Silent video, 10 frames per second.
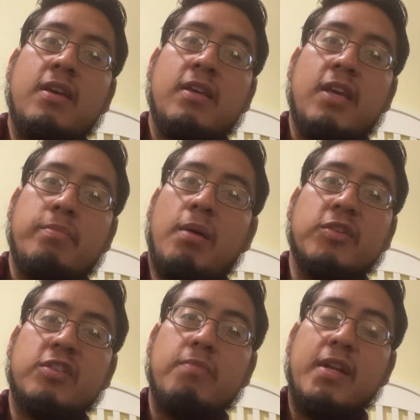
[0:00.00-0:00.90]
He
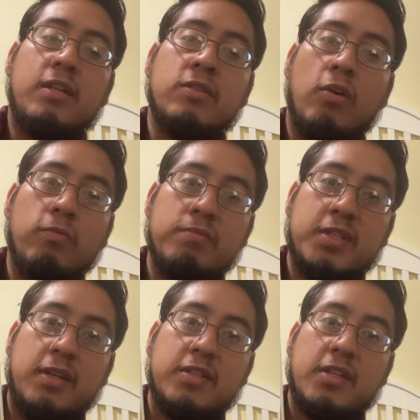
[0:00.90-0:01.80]
published many tomes in
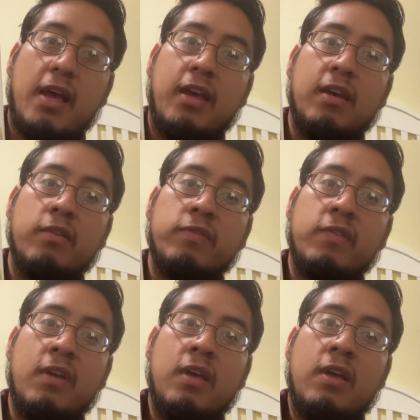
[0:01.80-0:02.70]
his day of
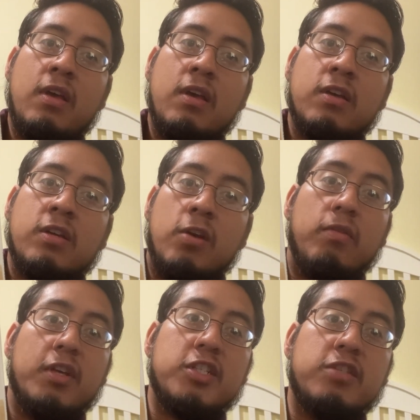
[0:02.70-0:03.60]

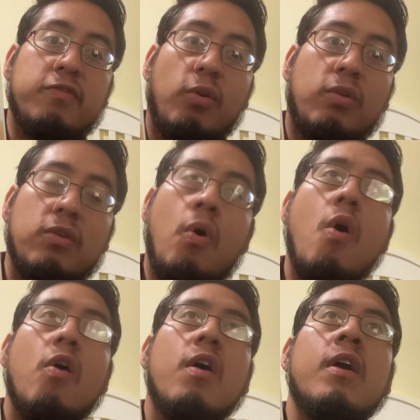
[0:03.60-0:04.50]
curious
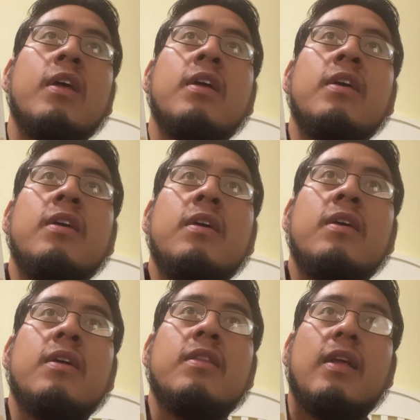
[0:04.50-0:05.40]
folklore
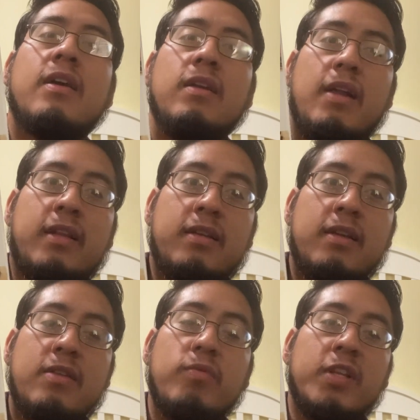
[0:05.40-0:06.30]
that collected
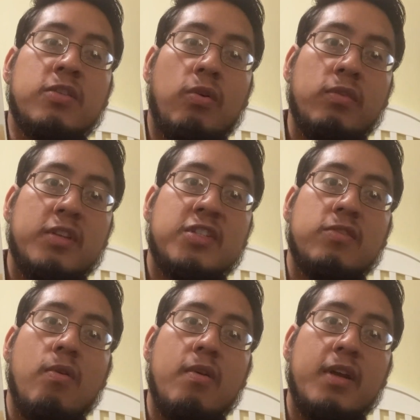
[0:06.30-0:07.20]
and retold the
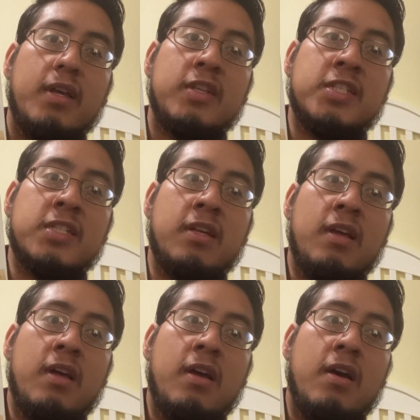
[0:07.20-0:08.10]
stories
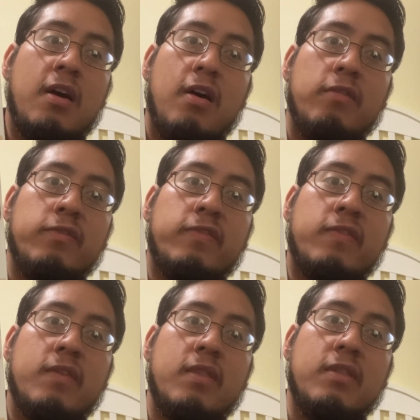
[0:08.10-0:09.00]
of
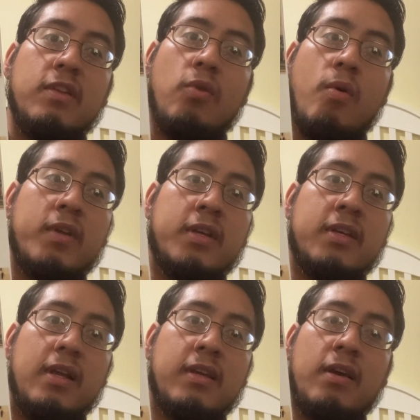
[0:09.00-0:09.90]
the Nordic
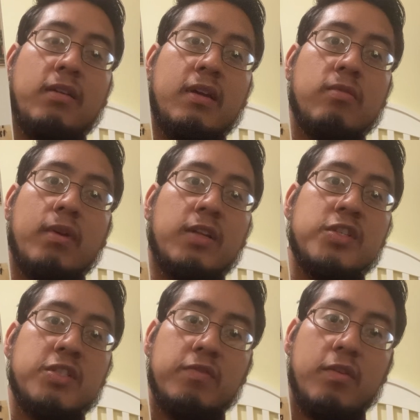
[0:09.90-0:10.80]
and Celtic
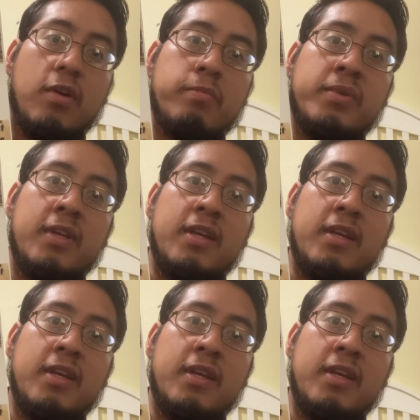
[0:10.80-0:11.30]
regions of Europe.